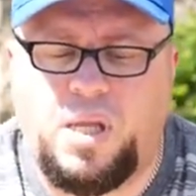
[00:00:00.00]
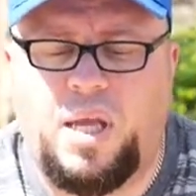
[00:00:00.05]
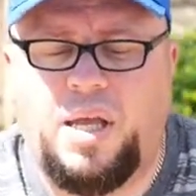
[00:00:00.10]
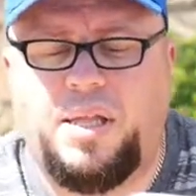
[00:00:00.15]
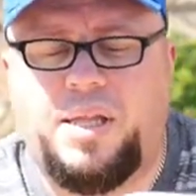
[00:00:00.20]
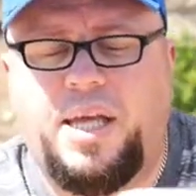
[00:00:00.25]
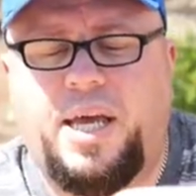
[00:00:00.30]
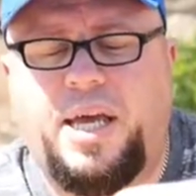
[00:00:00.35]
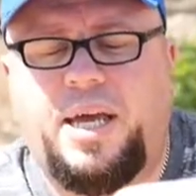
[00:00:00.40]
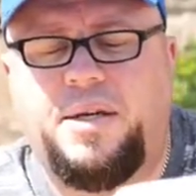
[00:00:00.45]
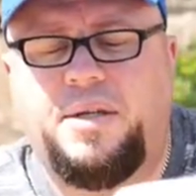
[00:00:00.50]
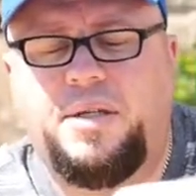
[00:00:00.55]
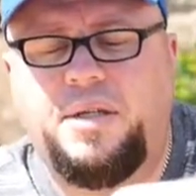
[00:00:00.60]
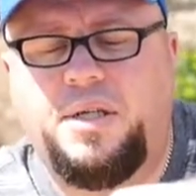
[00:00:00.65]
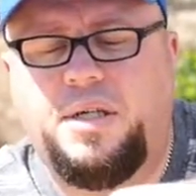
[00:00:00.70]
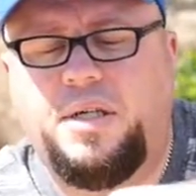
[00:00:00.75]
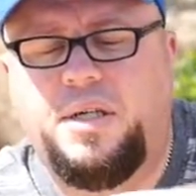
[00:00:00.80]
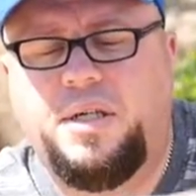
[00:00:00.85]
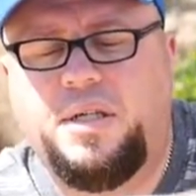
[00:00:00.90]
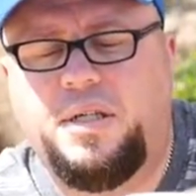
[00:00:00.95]
And then
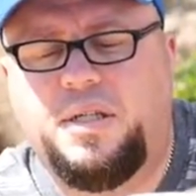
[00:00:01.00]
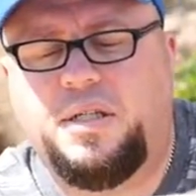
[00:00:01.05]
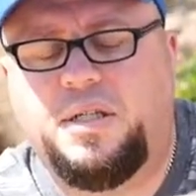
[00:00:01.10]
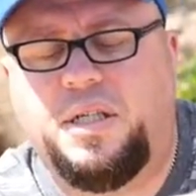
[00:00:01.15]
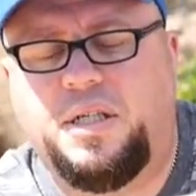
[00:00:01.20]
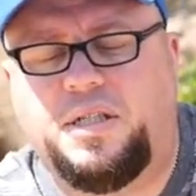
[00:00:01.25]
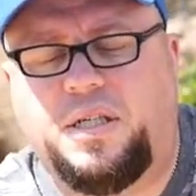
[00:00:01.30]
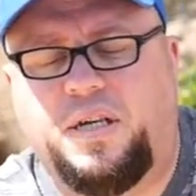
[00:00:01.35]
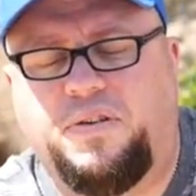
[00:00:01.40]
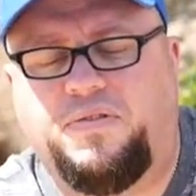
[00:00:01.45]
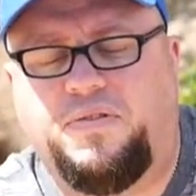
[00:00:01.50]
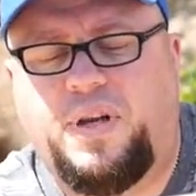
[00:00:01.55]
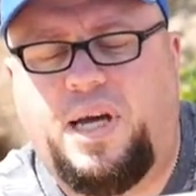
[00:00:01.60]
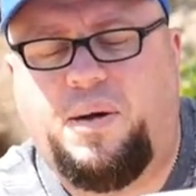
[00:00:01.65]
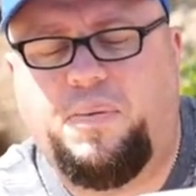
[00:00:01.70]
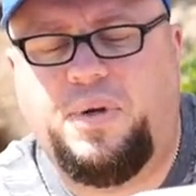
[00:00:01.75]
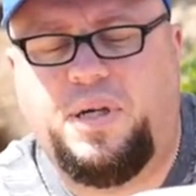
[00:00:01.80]
there's a flap